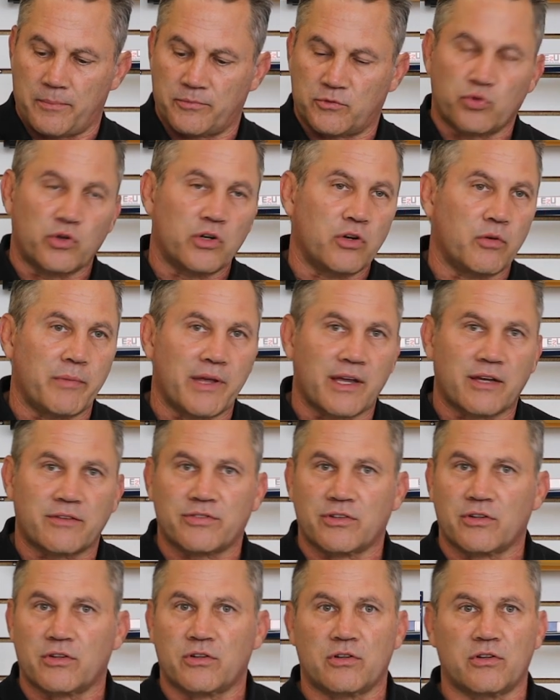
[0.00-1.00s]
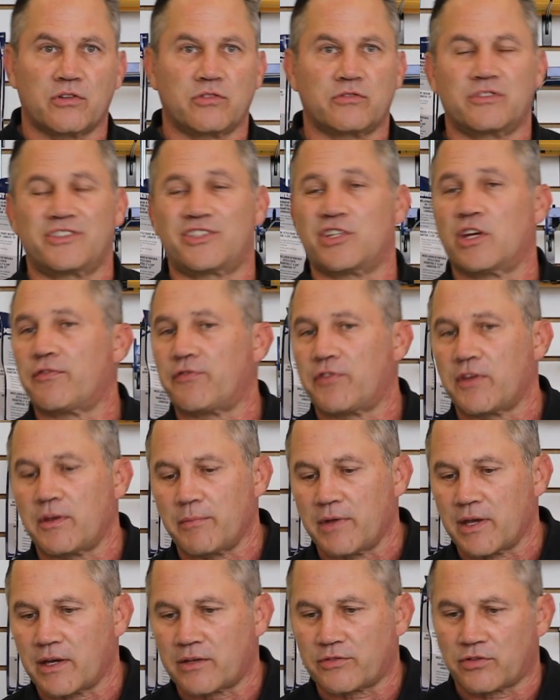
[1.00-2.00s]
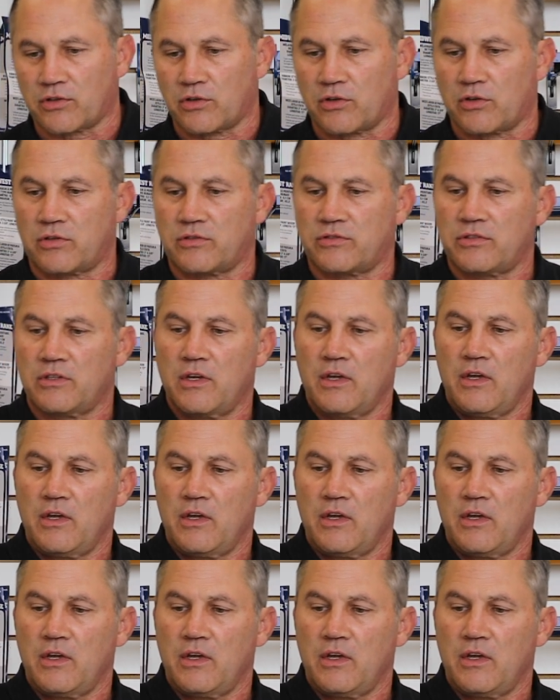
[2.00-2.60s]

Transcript: drill mixers, jiffy mixers,